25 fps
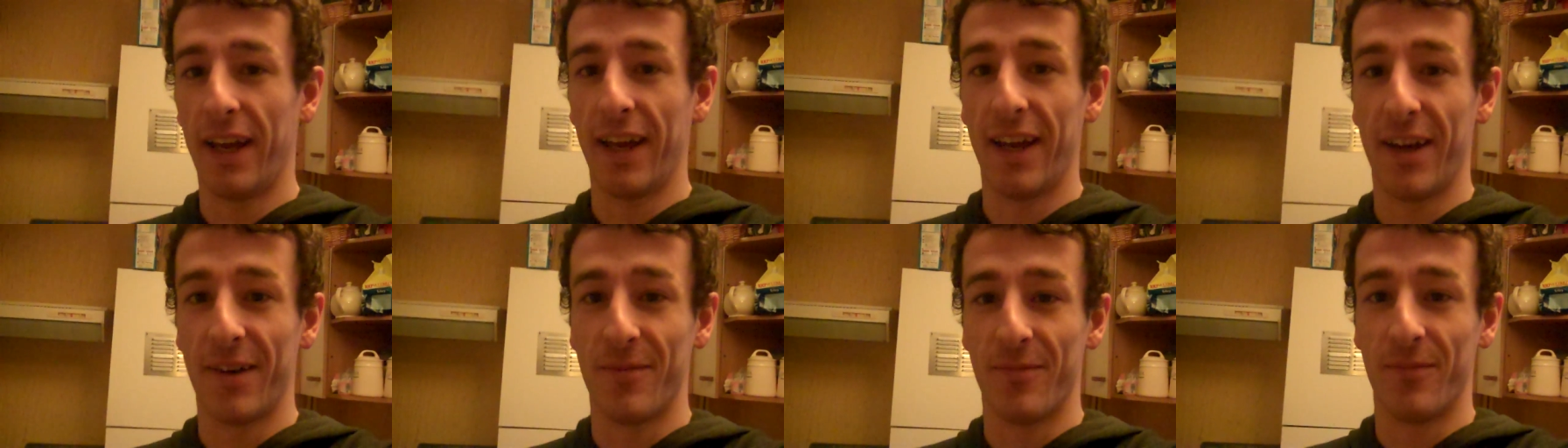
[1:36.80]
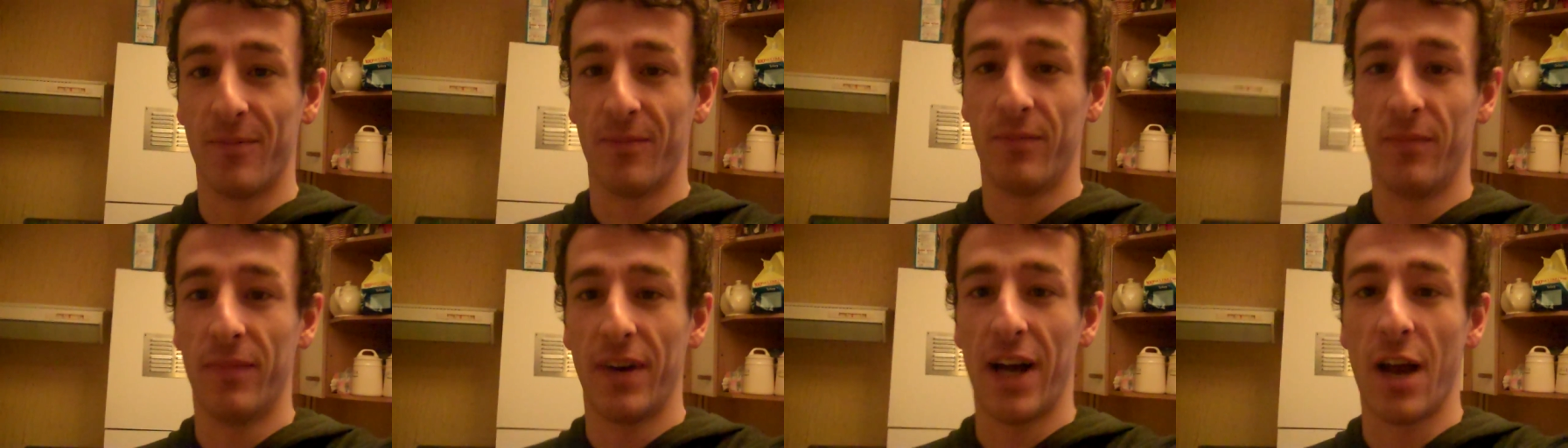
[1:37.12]

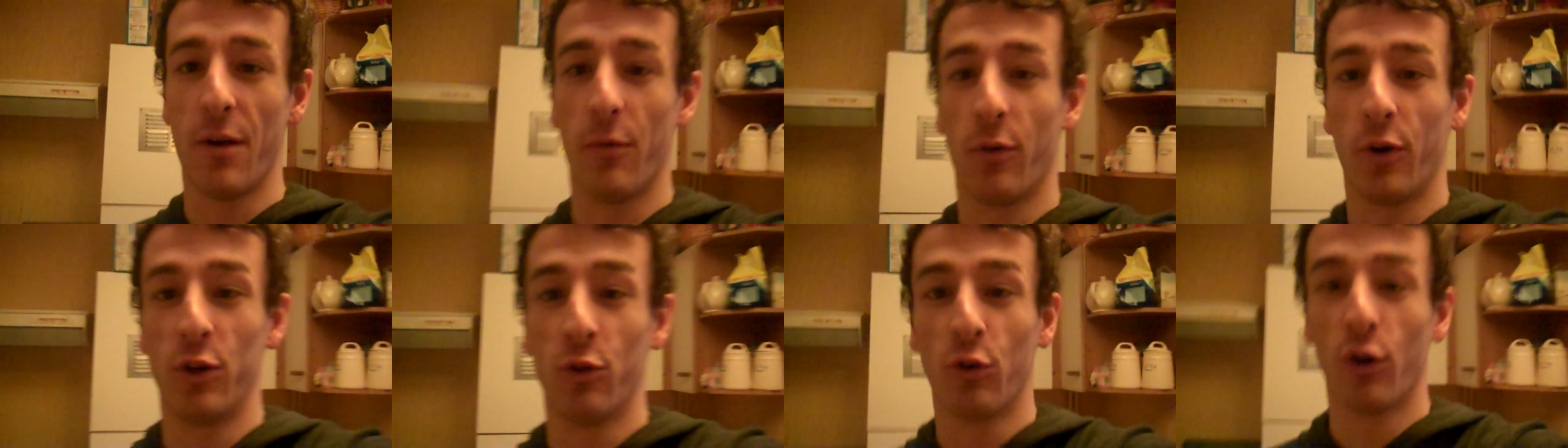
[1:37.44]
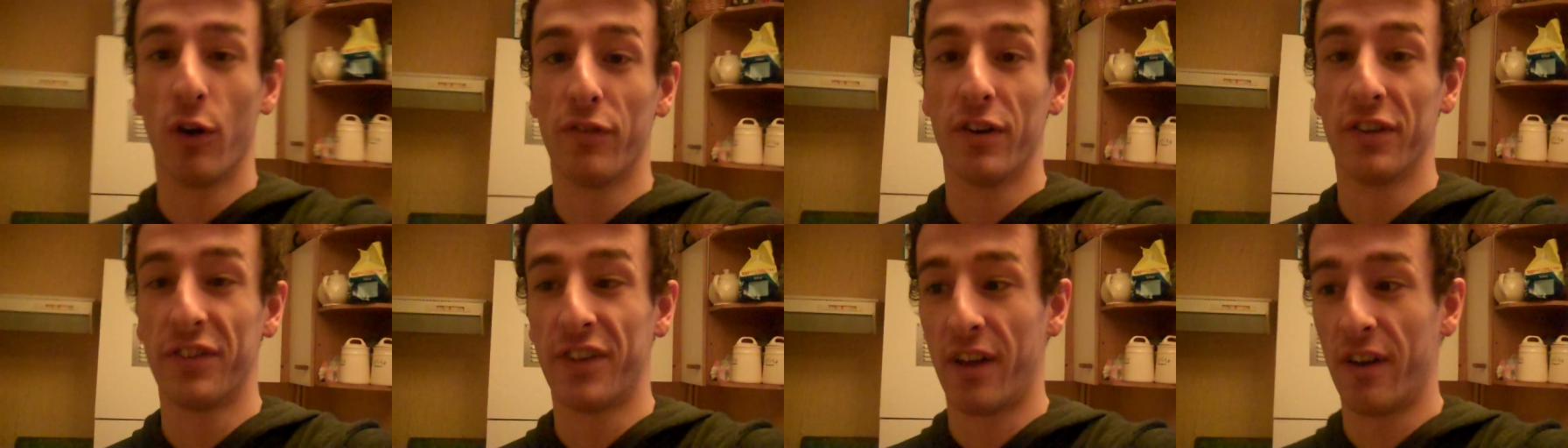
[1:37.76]
Um, I we're going to
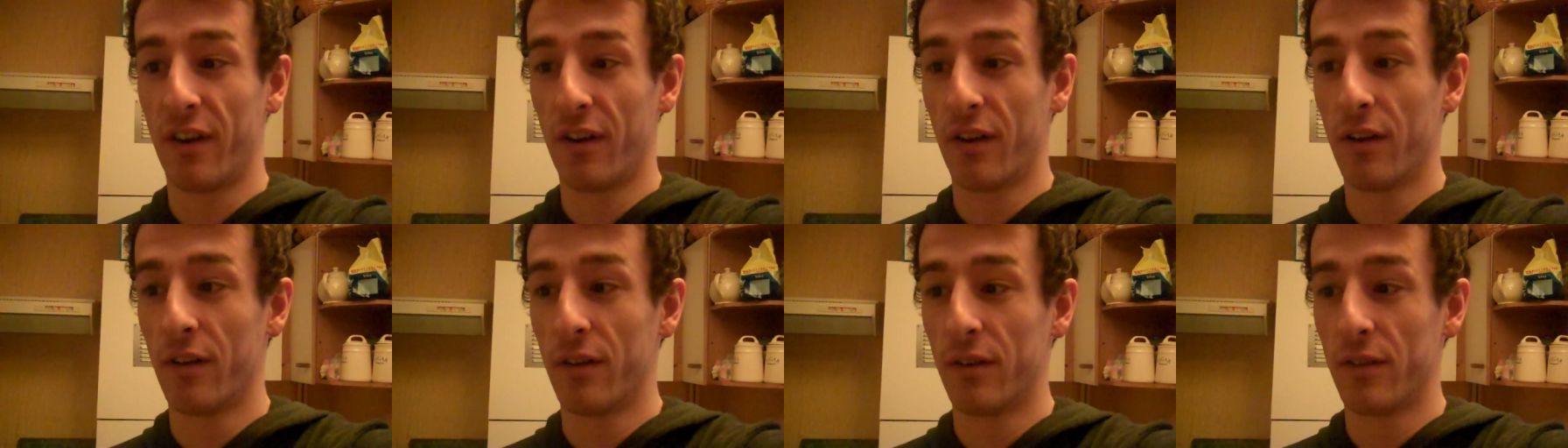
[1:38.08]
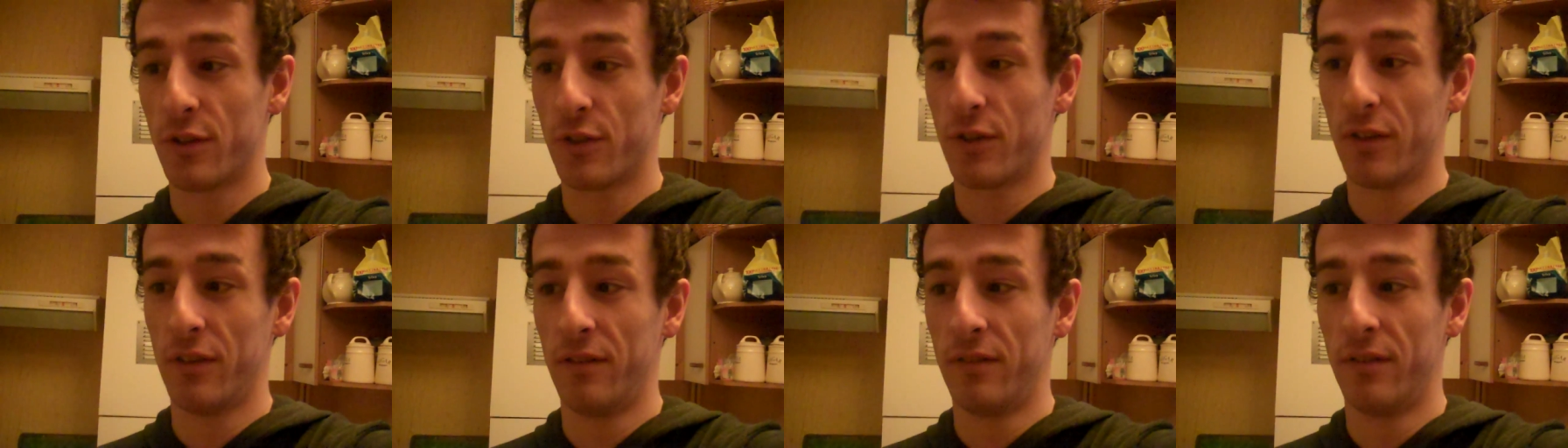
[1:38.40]
go out for dinner
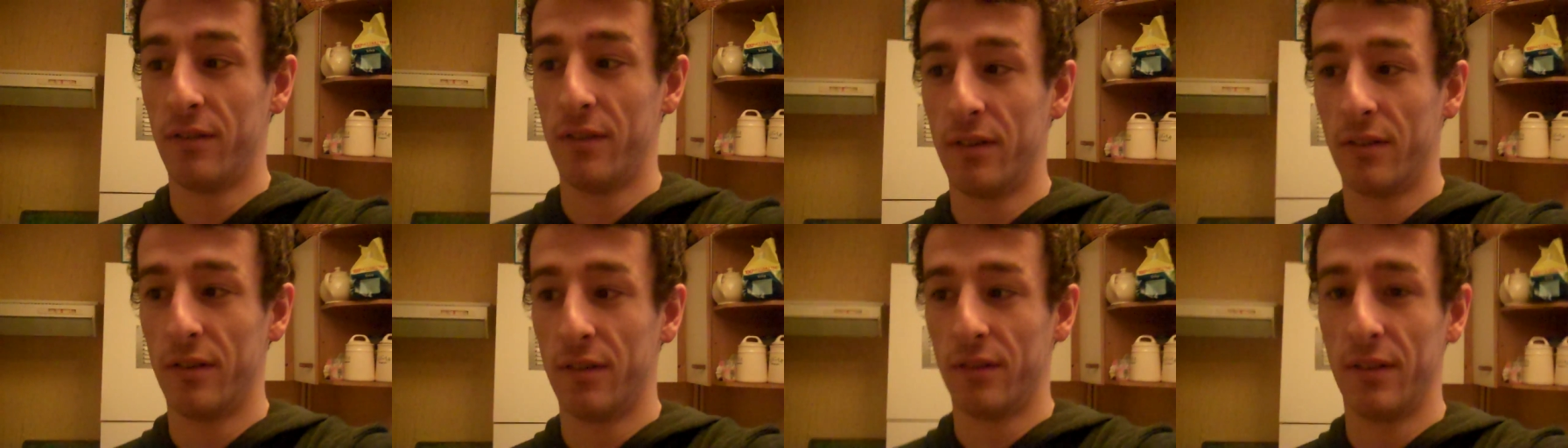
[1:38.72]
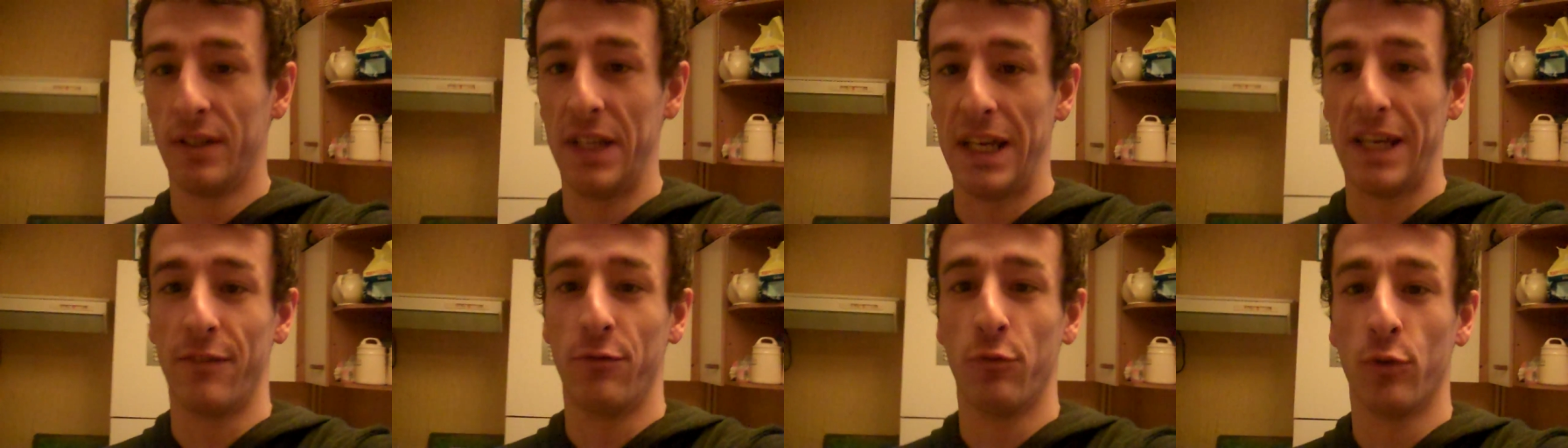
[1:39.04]
soon,
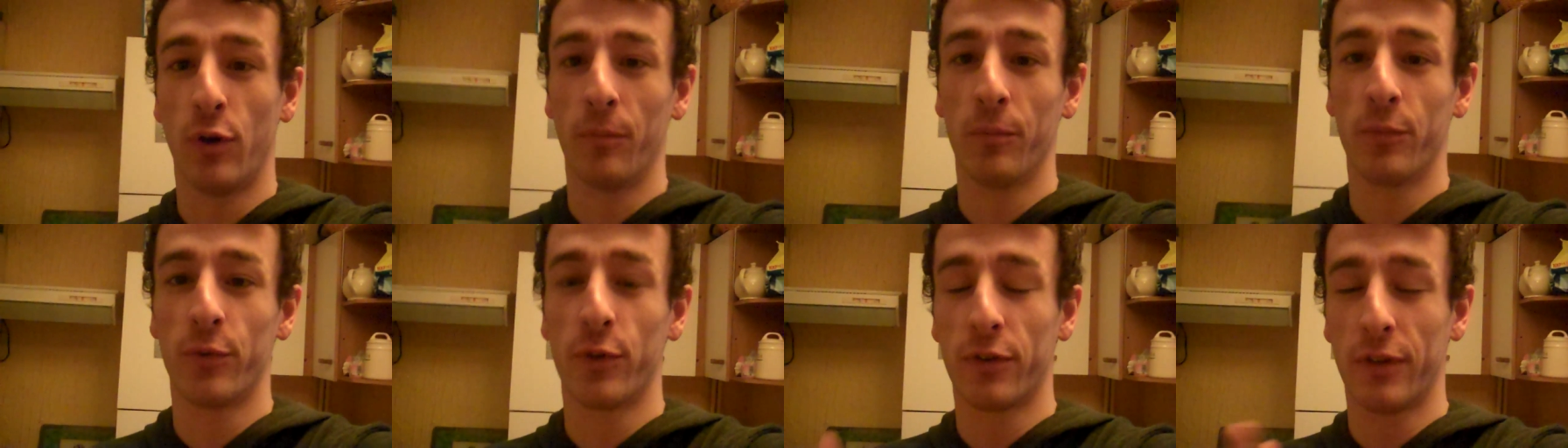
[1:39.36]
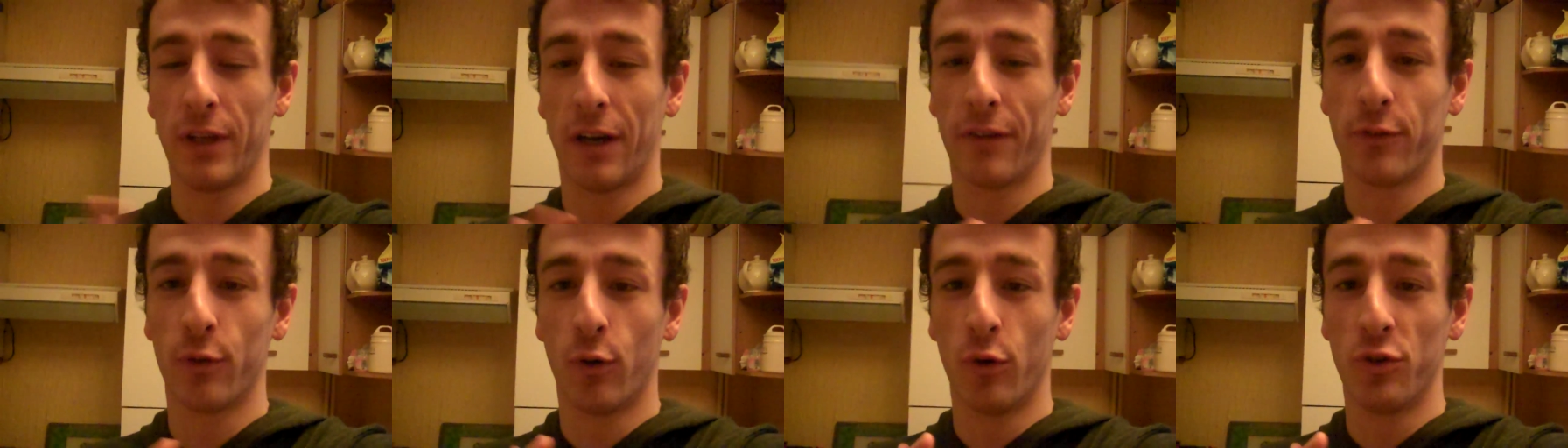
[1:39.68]
even though I'm,
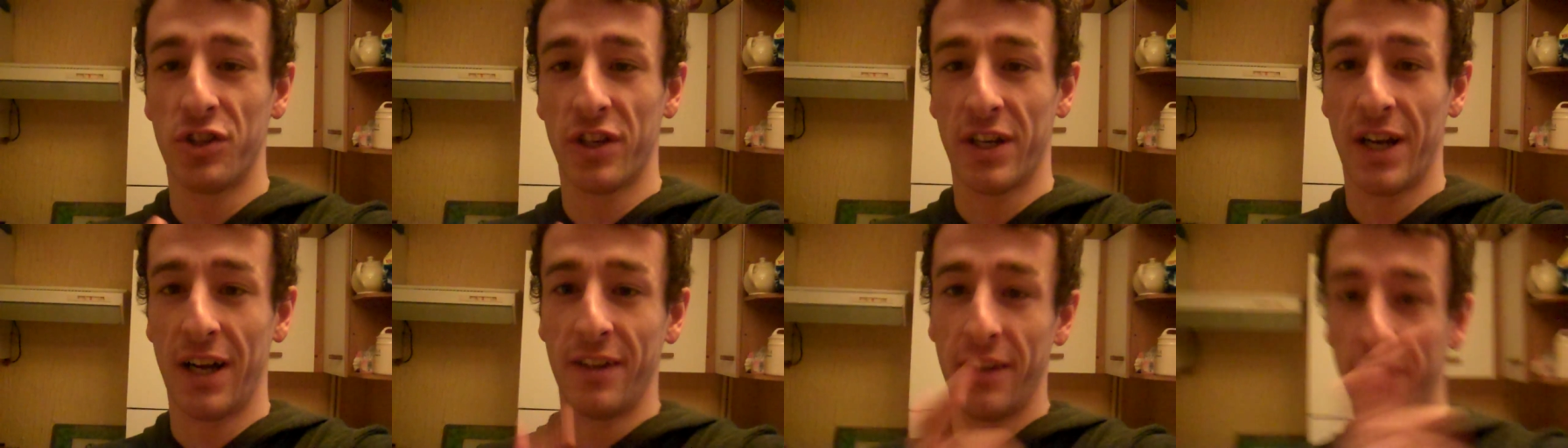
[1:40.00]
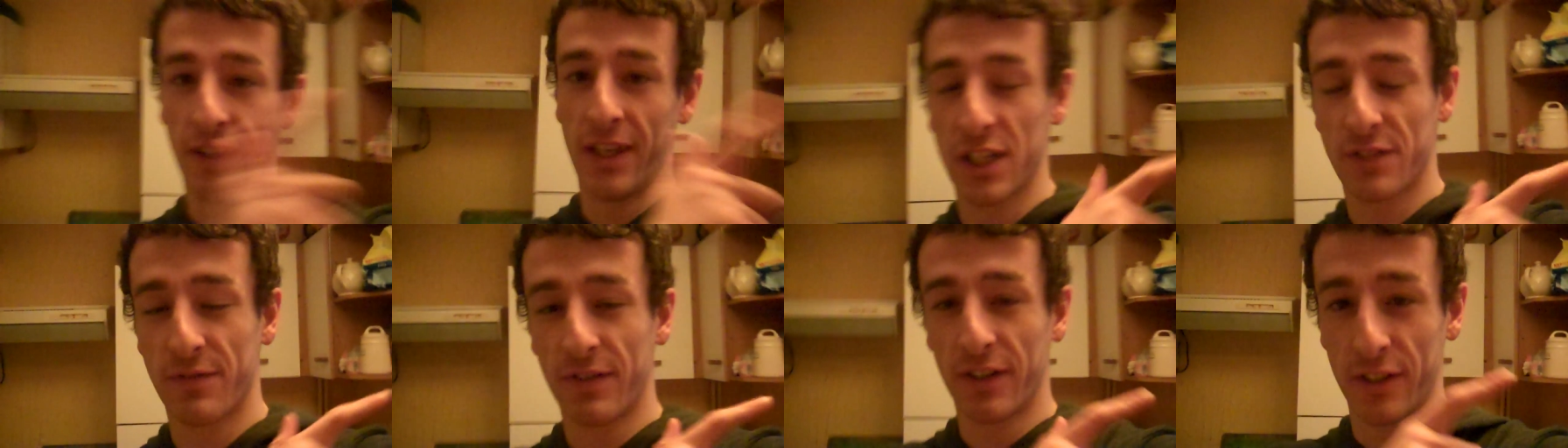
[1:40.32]
I've told you that in
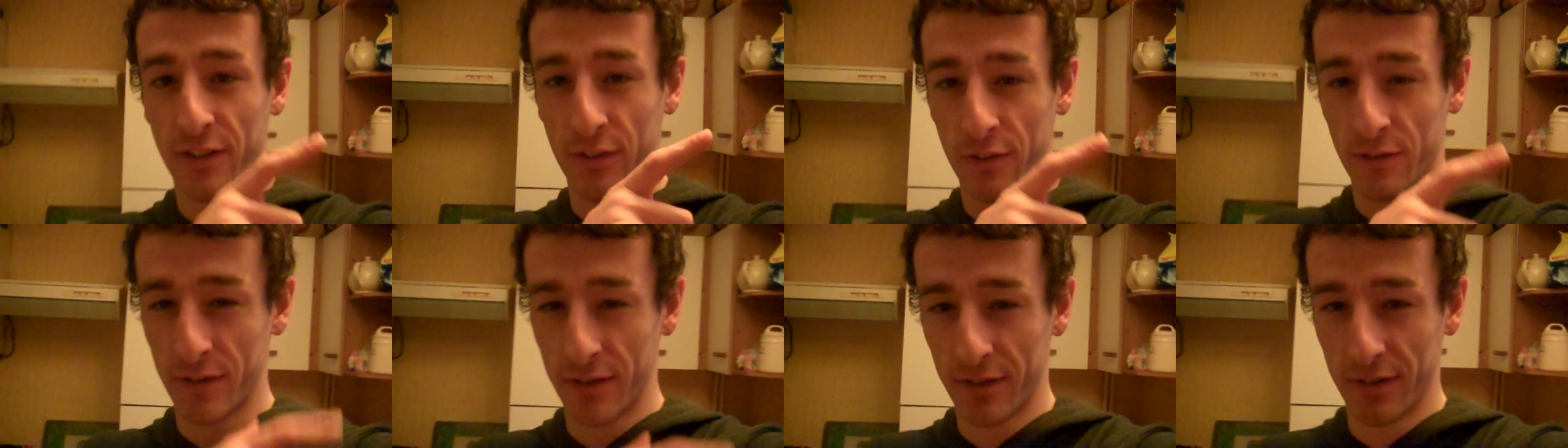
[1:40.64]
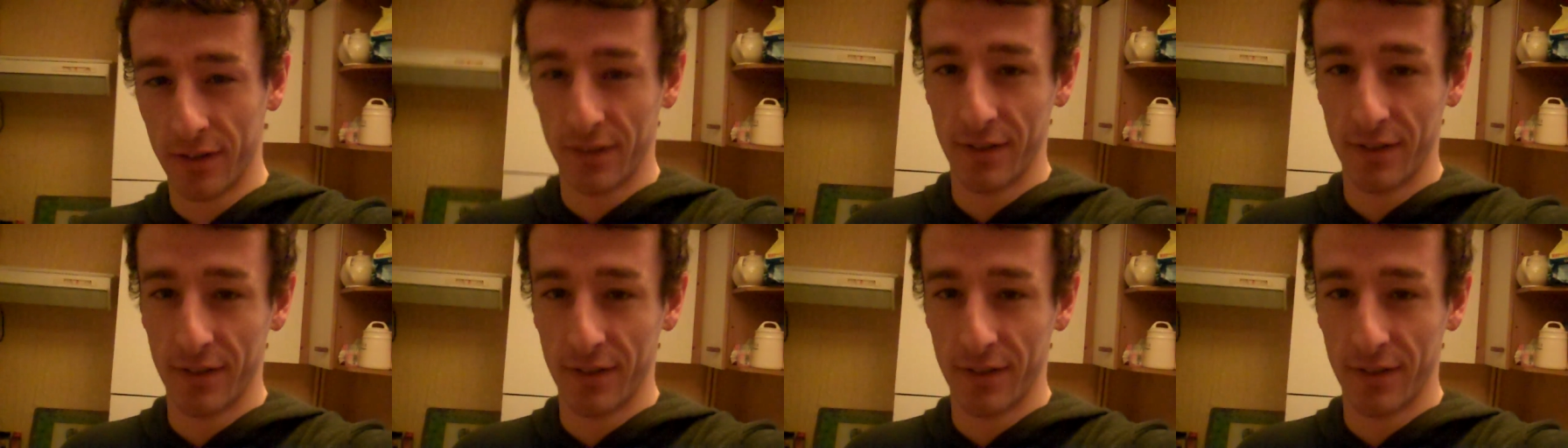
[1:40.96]
the next video.